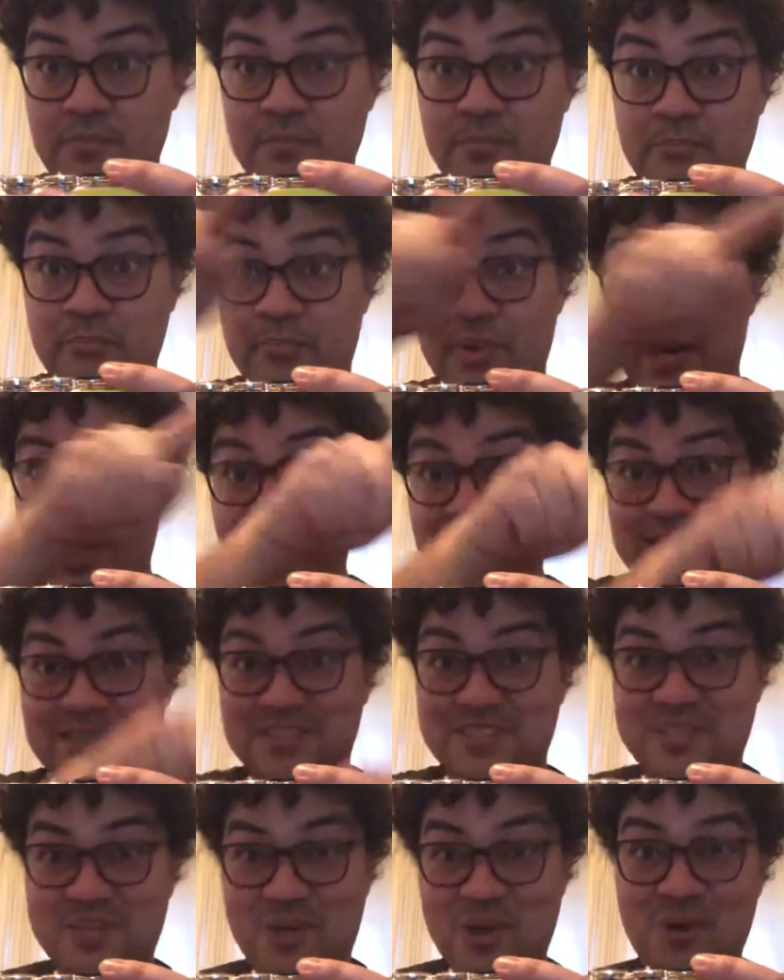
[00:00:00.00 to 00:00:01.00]

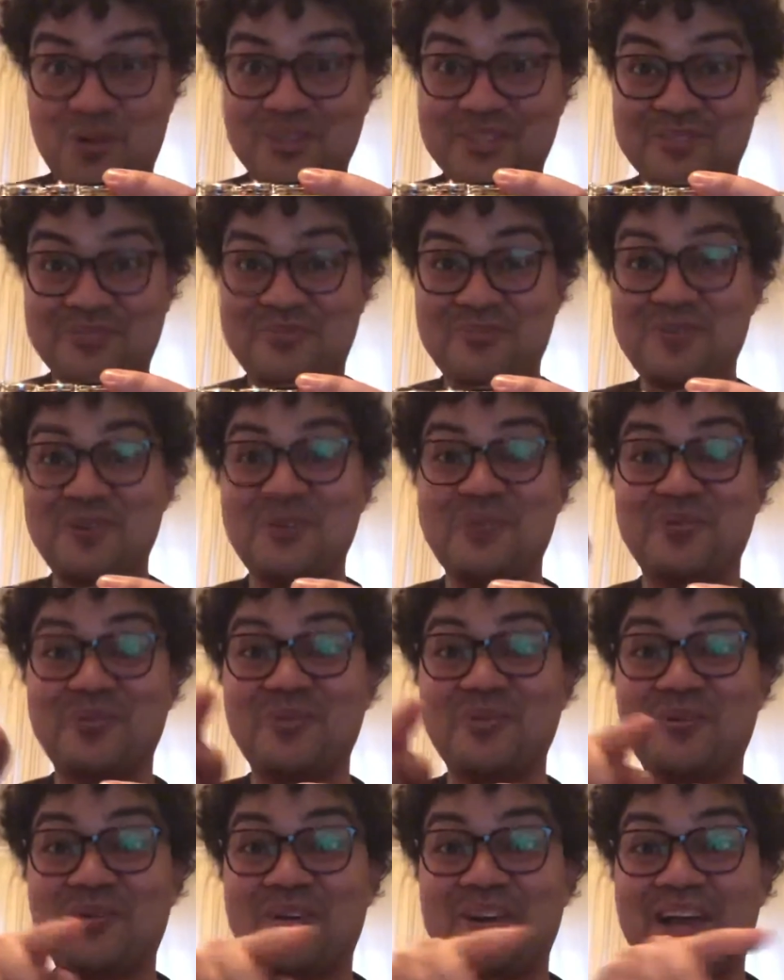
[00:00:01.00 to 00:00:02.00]
box called a phone
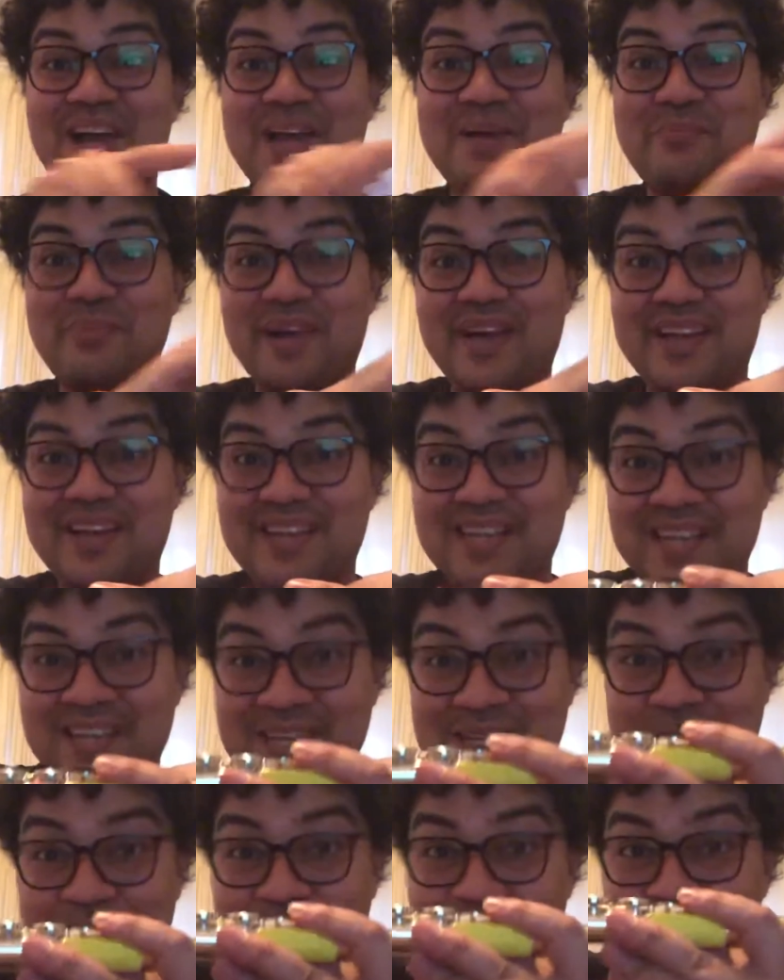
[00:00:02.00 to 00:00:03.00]
or an iPad,
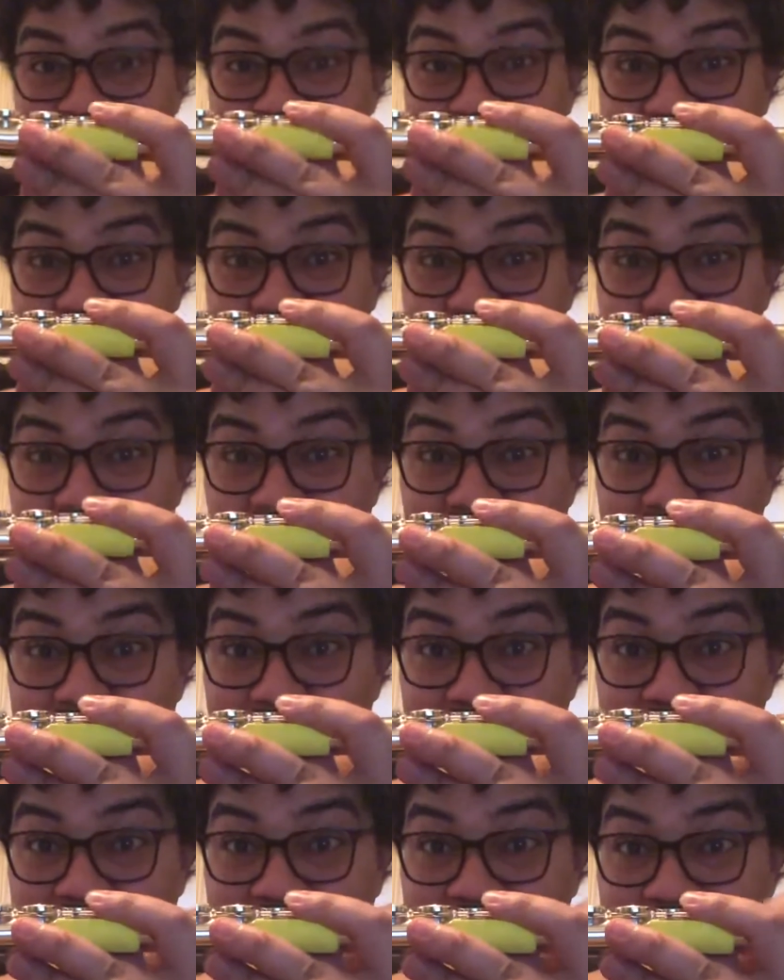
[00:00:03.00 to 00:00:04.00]
make sure
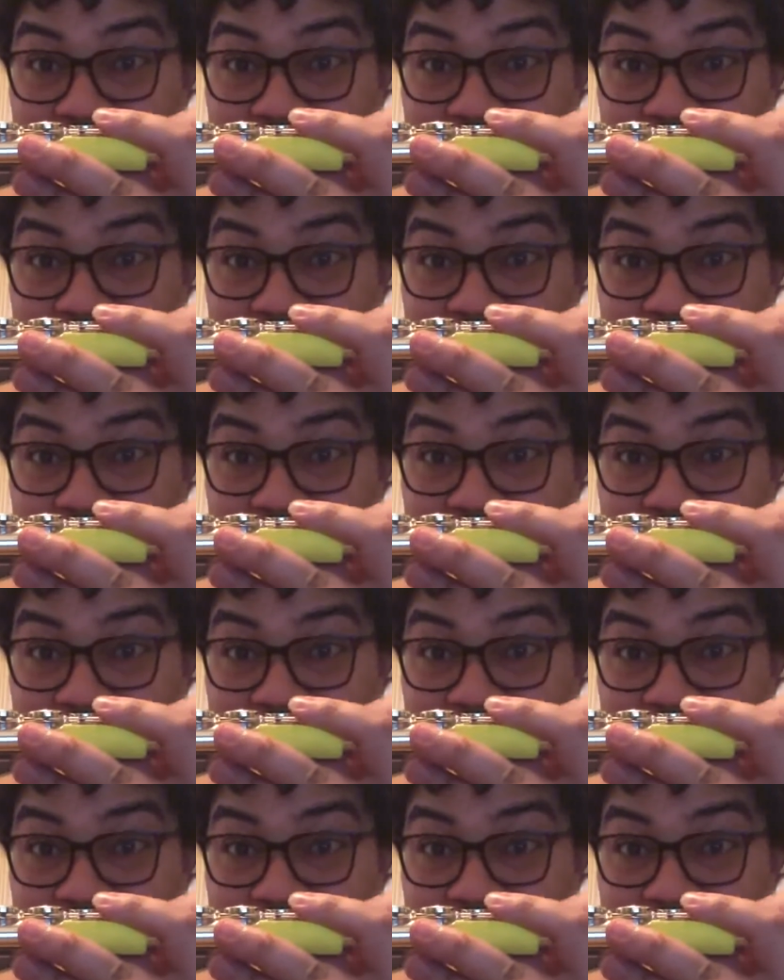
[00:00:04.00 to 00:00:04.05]
that the